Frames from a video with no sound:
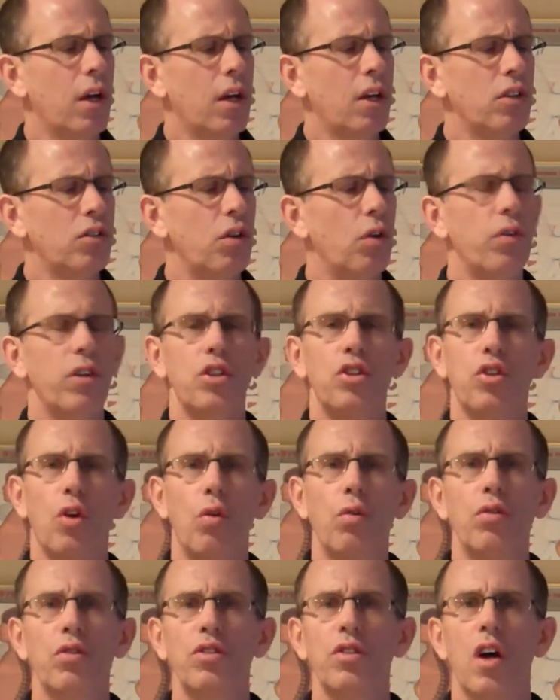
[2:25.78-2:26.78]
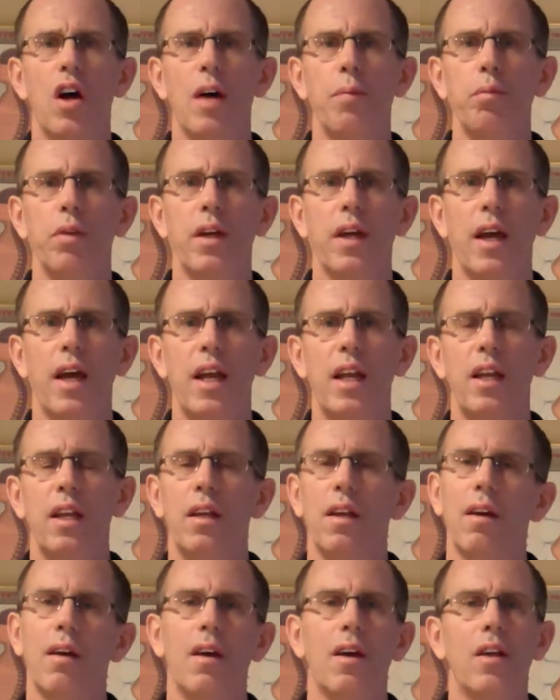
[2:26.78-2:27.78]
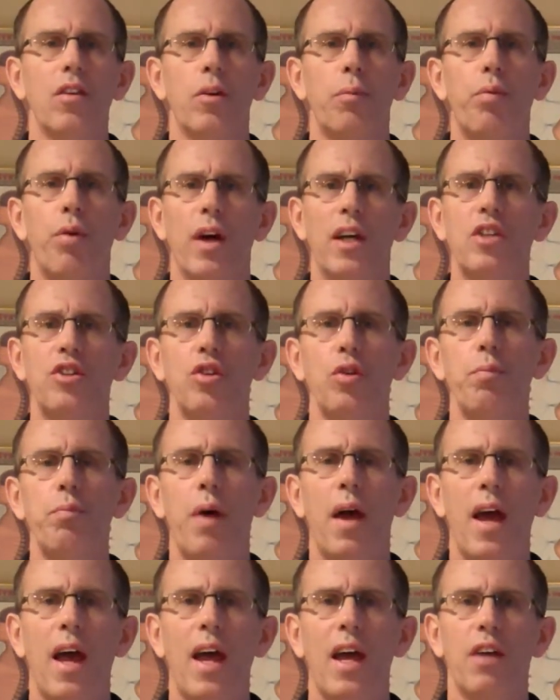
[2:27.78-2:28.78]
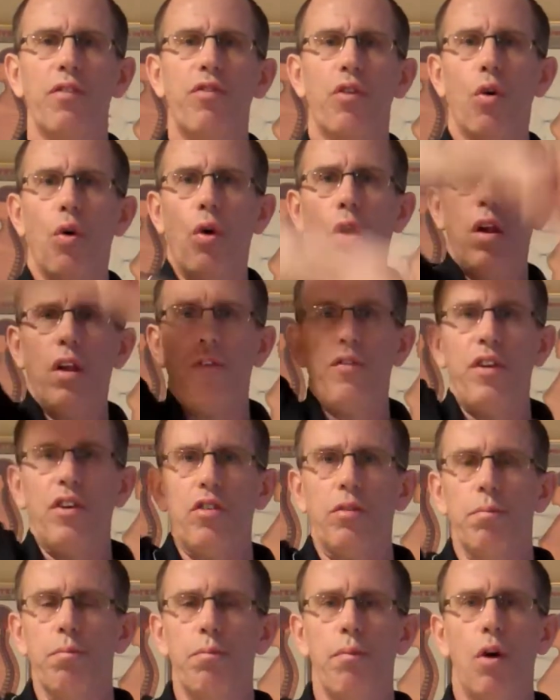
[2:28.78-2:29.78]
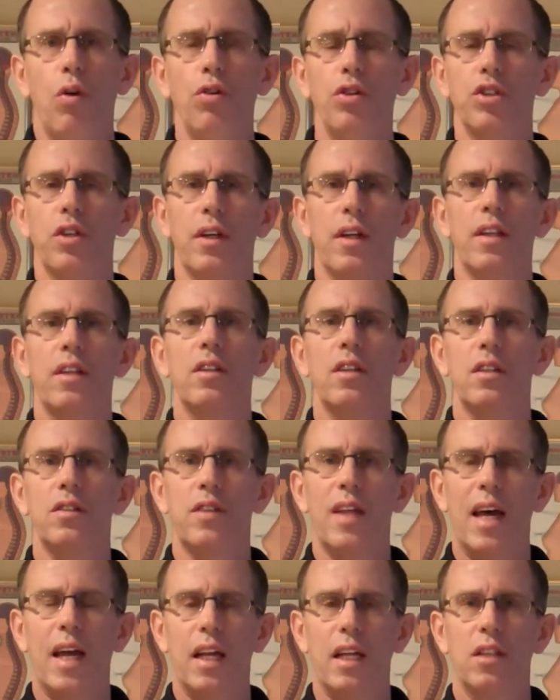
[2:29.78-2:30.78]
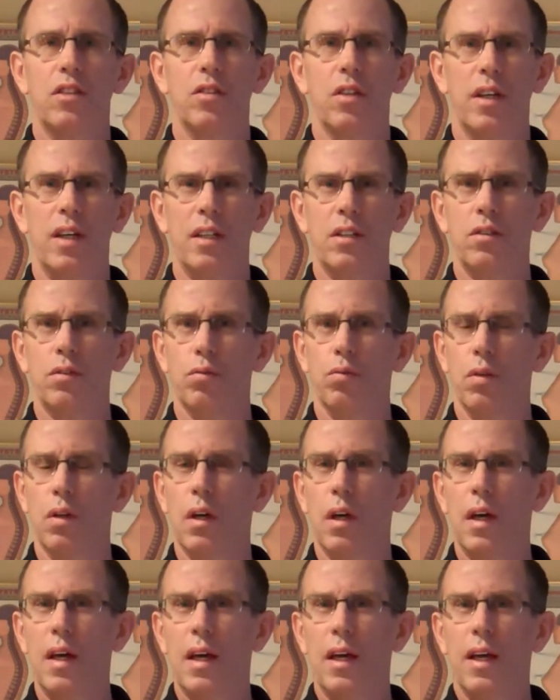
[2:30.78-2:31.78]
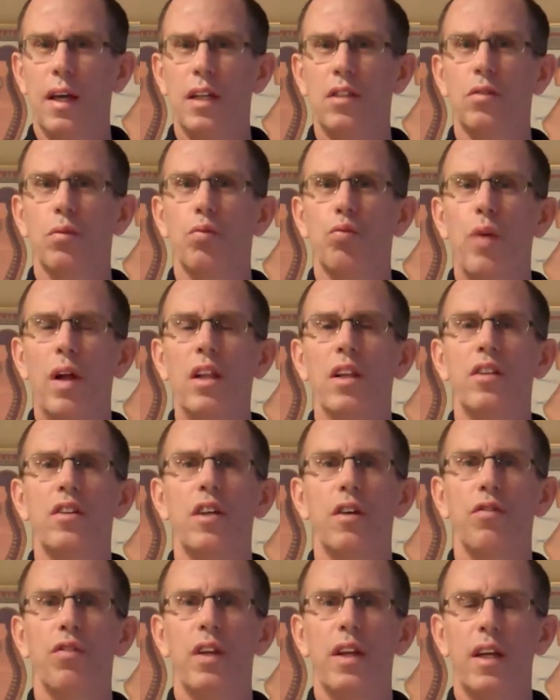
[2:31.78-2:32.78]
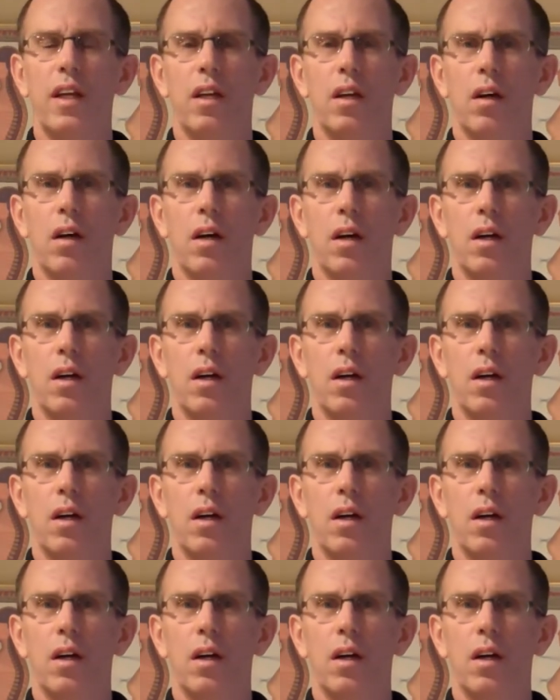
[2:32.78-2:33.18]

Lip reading: So the shoulder's complicated. The price you pay for all of this motion is that it's relatively